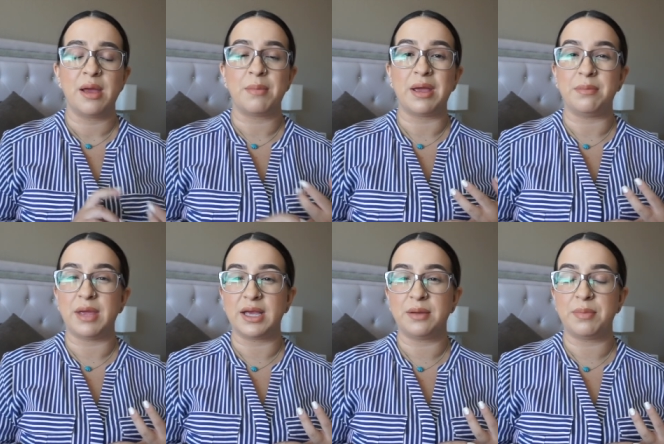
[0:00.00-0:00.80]
my
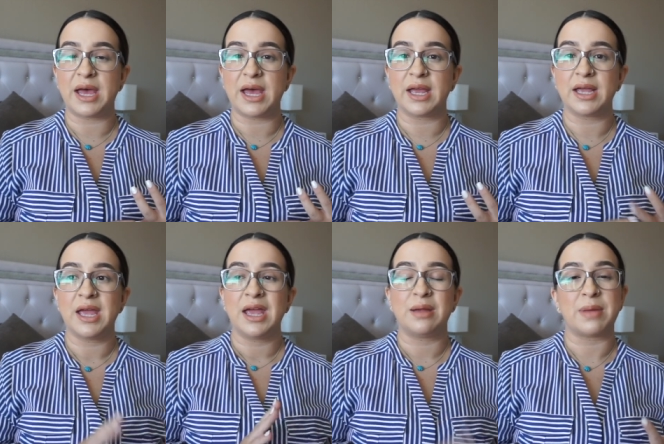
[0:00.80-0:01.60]
makeup bag
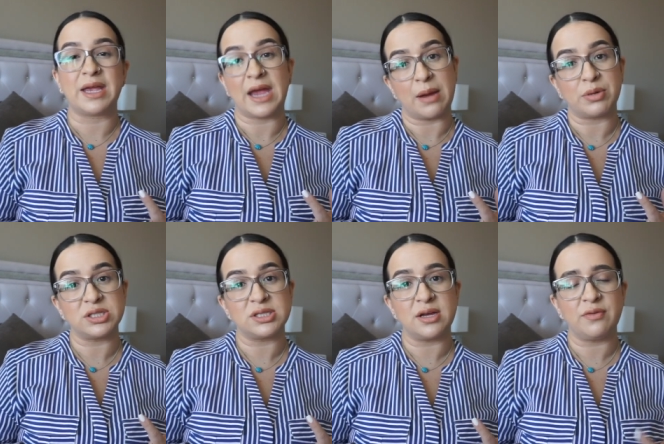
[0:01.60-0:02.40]
and my camera
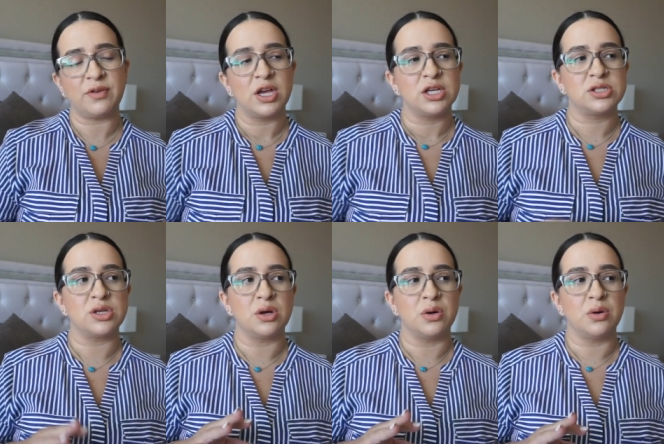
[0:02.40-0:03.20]
stuff.
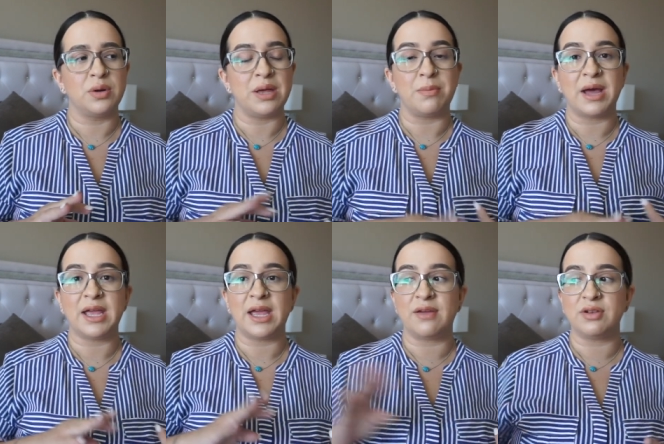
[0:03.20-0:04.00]
So it
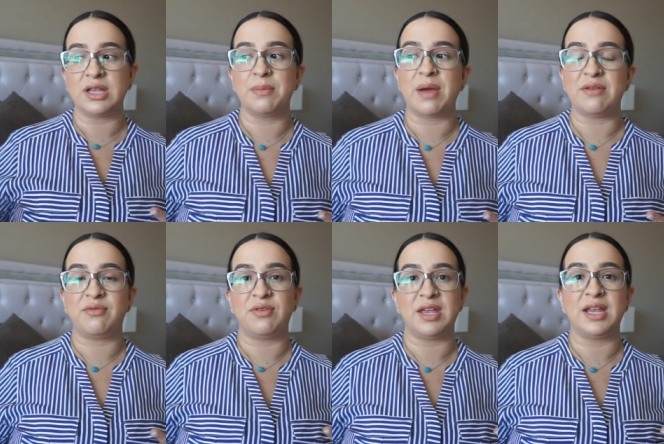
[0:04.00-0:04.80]
might, everything might
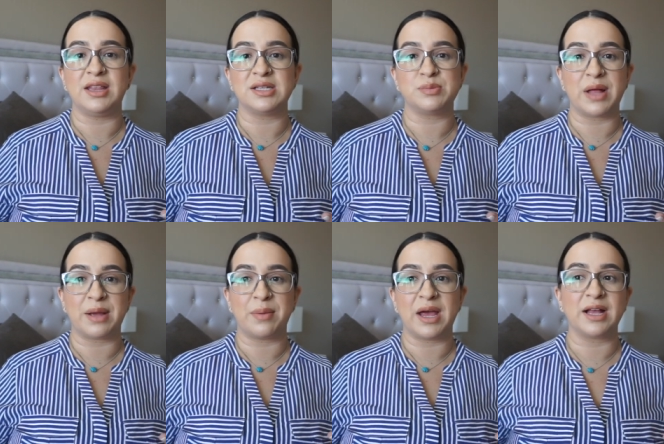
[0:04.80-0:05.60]
fit in this
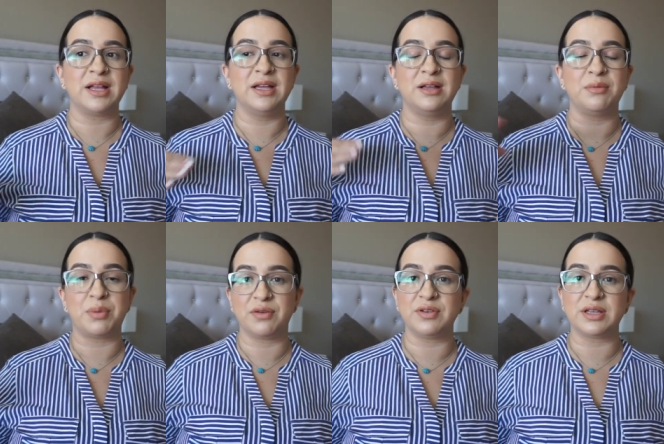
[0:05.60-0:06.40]
black bag
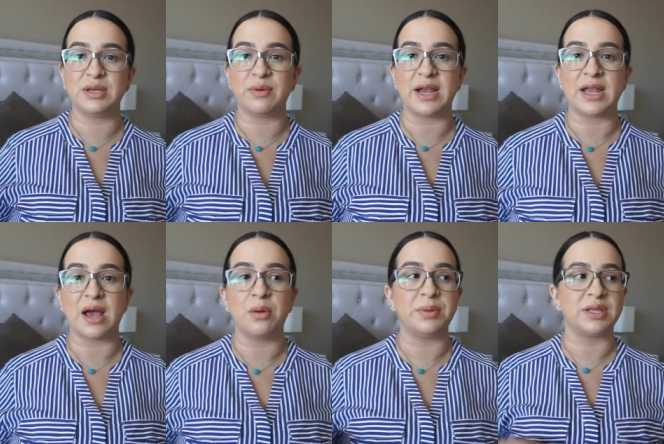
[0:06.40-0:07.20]
perfectly right
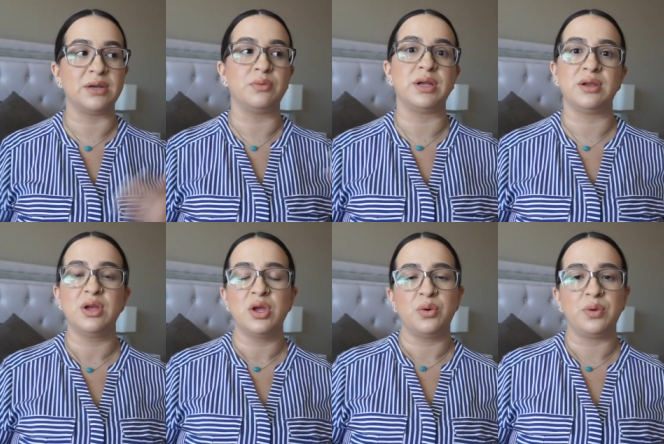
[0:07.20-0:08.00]
now, but then when
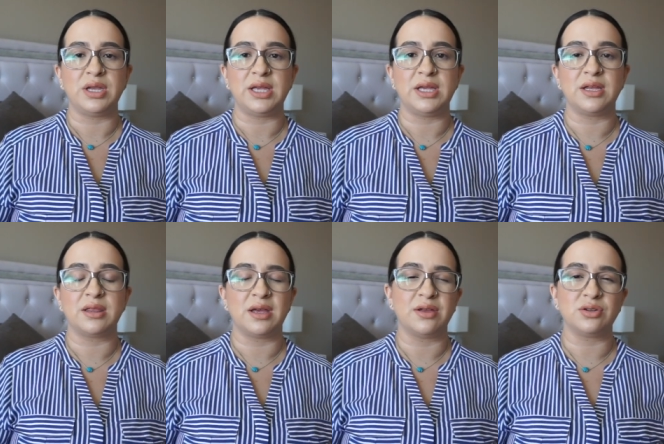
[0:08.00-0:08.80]
we need
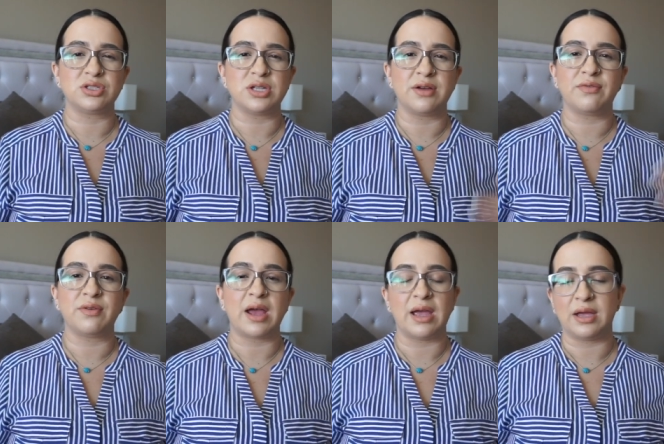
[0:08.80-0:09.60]
the other stuff,
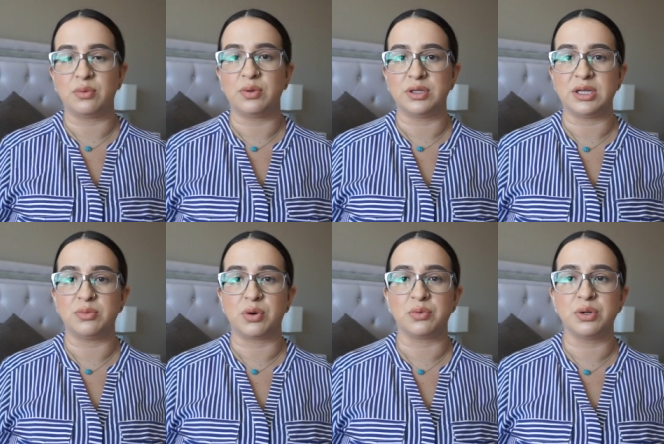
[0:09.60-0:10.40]
I will need
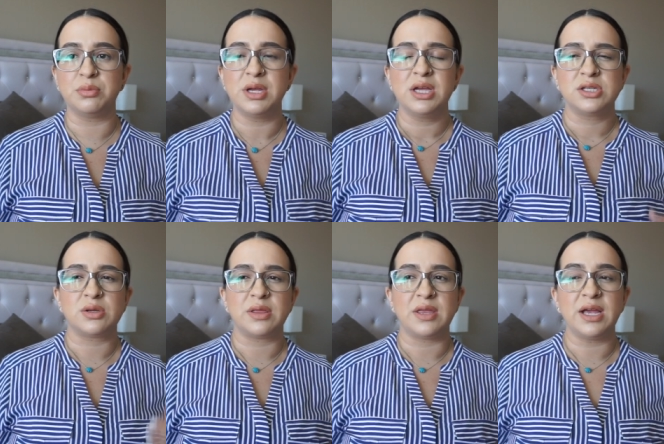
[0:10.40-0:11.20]
more room. So
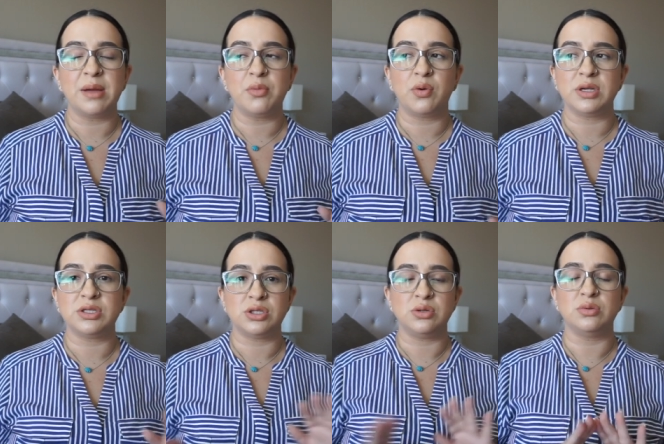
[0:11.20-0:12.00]
I think I'm going
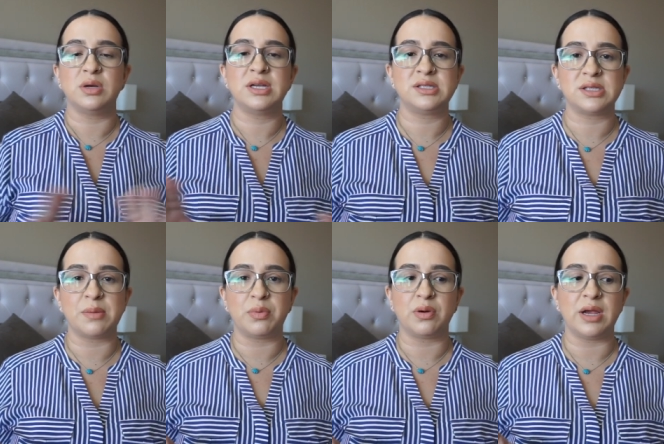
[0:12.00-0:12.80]
to
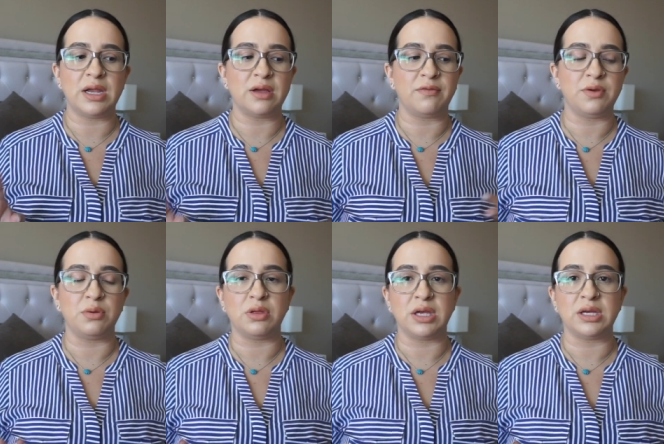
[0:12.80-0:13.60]
separate a few
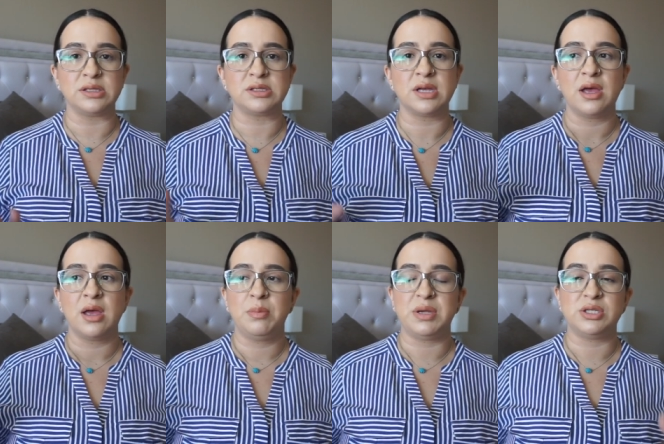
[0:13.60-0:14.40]
things
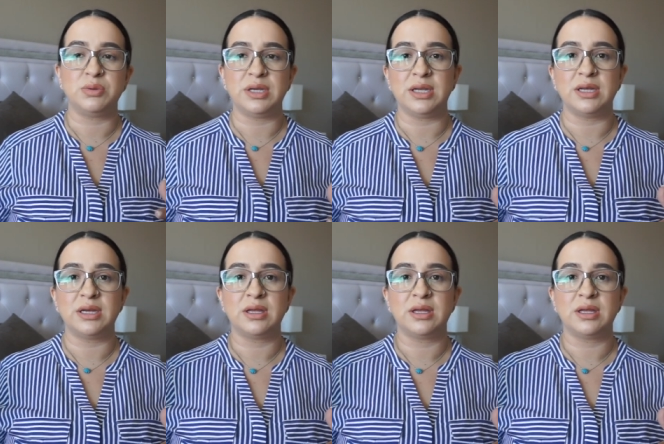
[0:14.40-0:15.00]
between